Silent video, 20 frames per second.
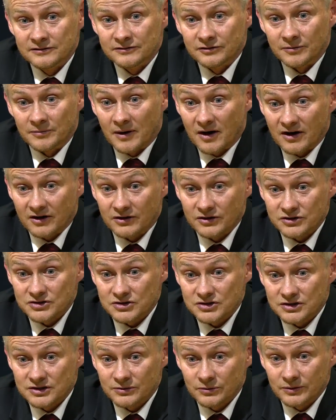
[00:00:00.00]

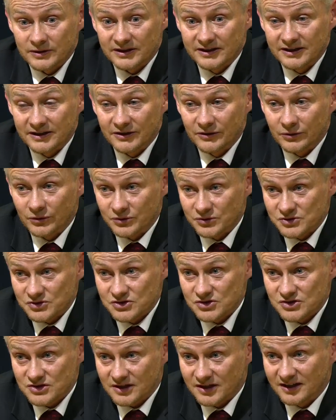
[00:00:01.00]
Marcus when he
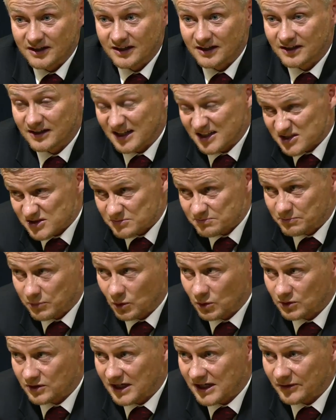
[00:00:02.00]
runs and he gets
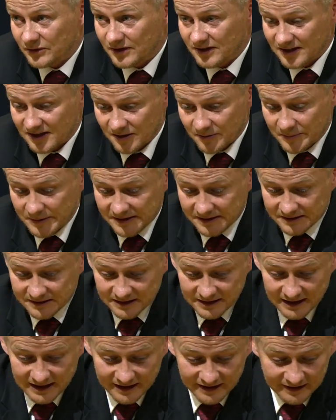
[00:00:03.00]
pulled down a little bit.
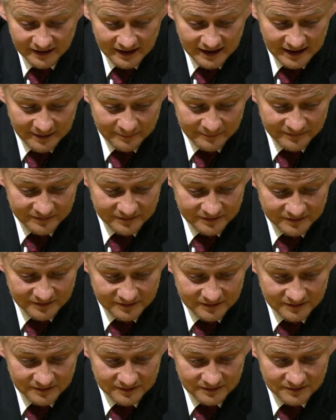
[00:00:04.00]
And I'm
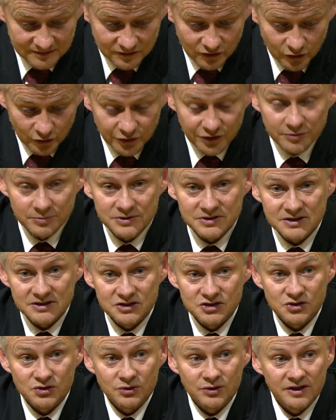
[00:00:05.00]

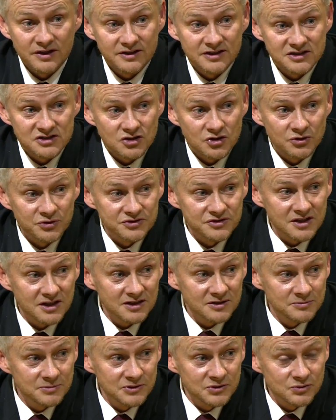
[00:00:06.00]
100% sure that this
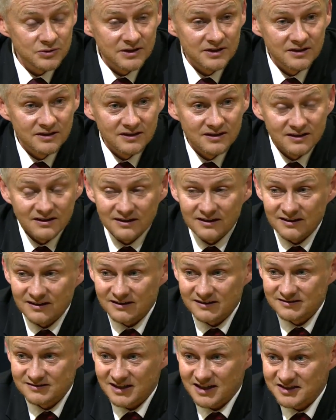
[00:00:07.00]
contact between
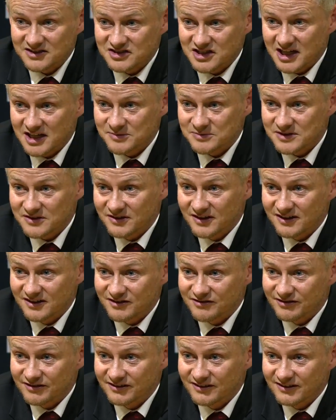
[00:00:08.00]
Dan James and their
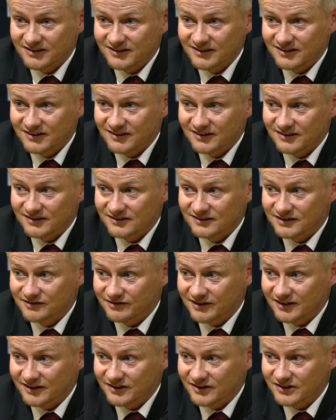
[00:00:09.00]

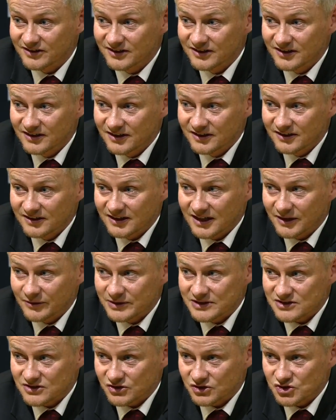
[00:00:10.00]
defender, now
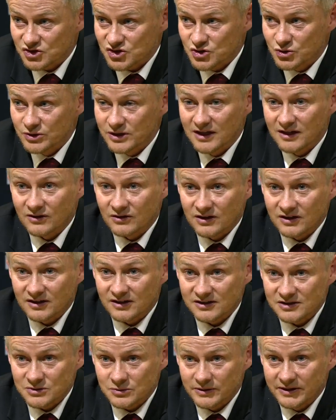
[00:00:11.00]
he's got two yellow
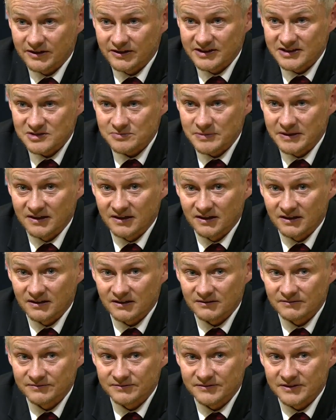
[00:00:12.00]
cards where there's
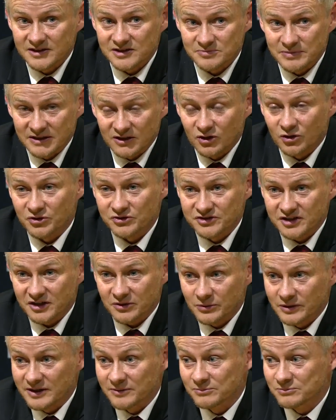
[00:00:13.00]
been
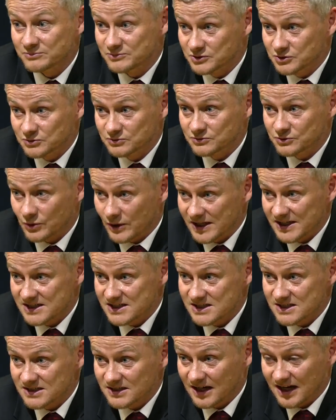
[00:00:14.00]
contact with him
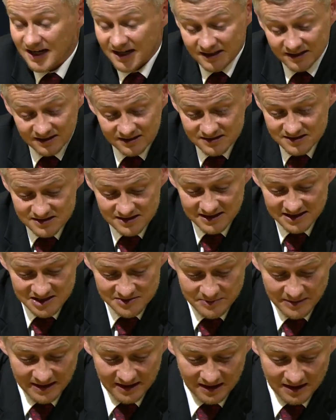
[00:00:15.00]
twice, and
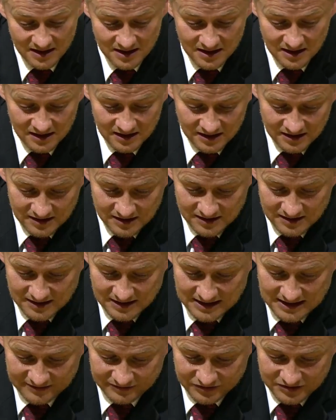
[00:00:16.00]
he's been,
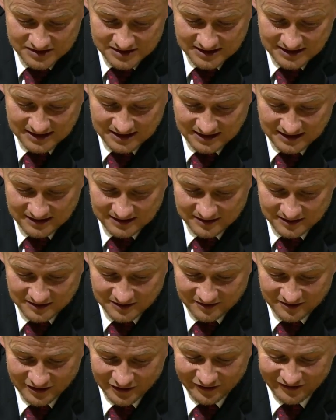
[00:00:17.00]
I have to say,
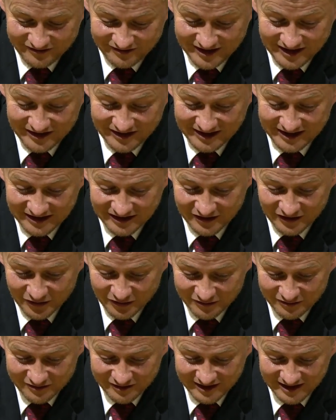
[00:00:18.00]
very
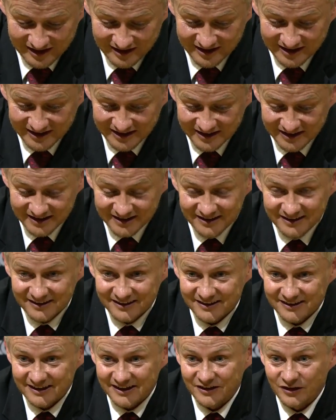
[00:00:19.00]
unfairly
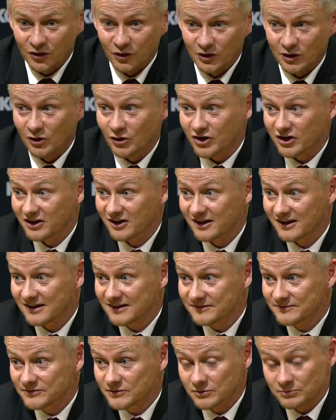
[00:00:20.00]
and unlucky
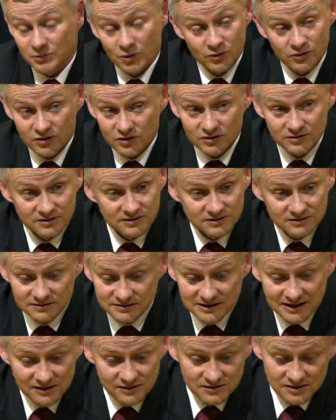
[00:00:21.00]
there. Both
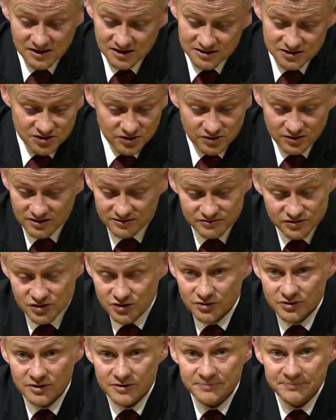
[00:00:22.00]
yellow cards shouldn't have
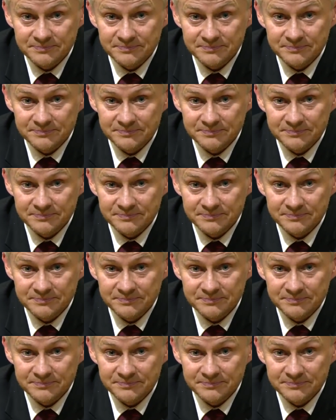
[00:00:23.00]
stood.